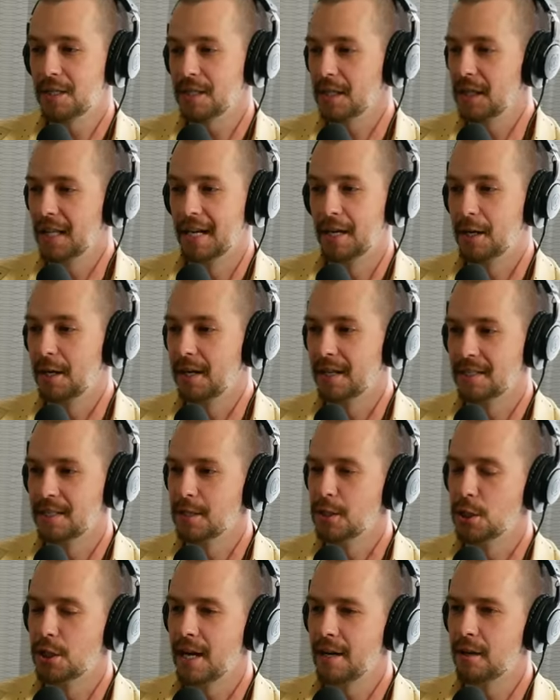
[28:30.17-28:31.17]
just of hilarious the best.
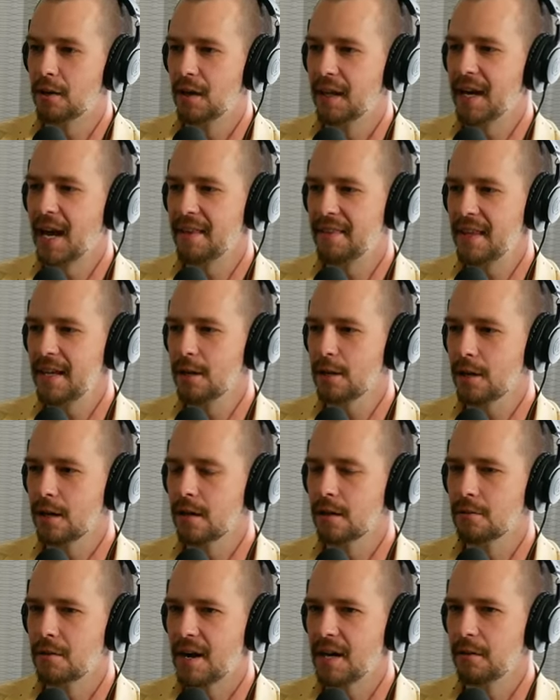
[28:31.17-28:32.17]
in yeah, general. Yeah, yeah. And I think
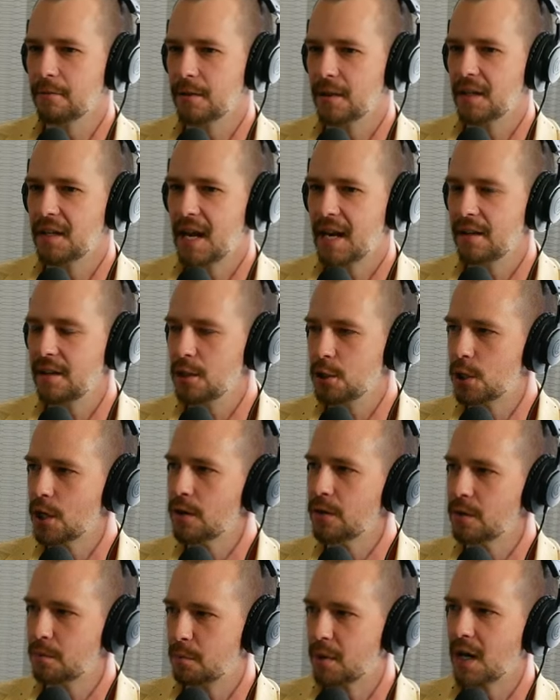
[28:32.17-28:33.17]
her writing for The Daily
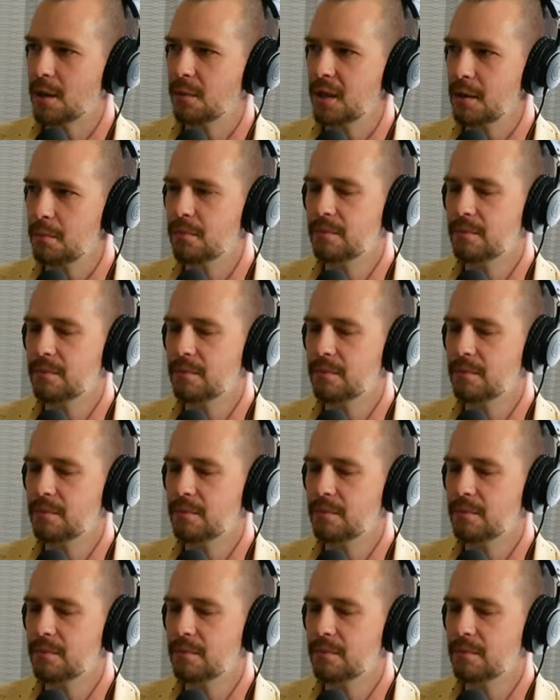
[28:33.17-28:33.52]
Show probably